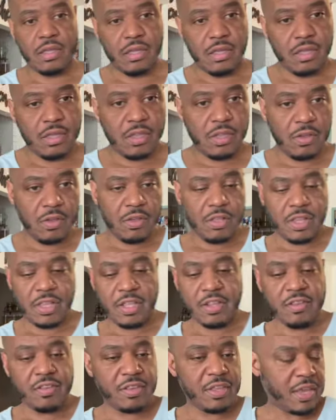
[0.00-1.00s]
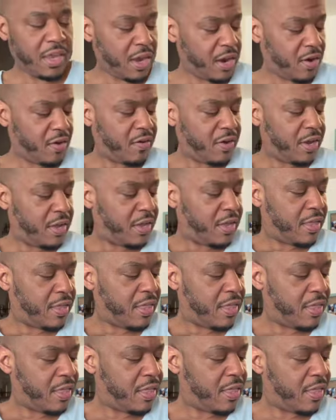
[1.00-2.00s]
You cleanse the
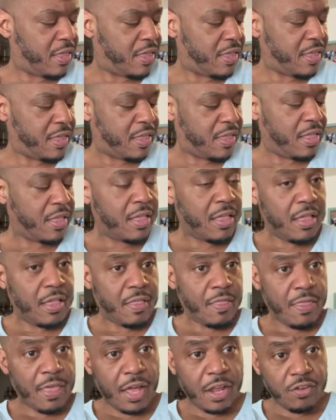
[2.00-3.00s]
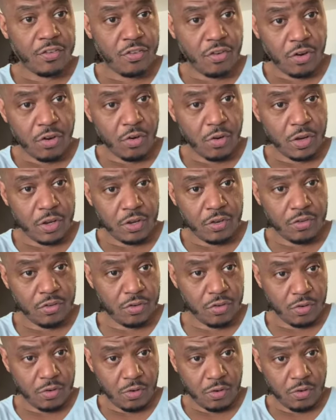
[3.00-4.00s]
area that you're going
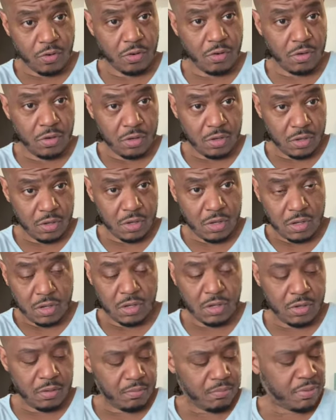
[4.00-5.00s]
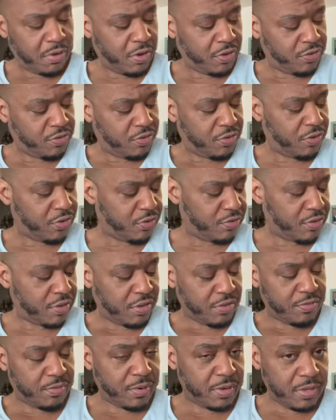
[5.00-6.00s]
to puncture
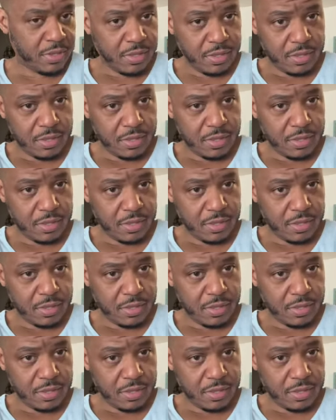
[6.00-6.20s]
yourself with.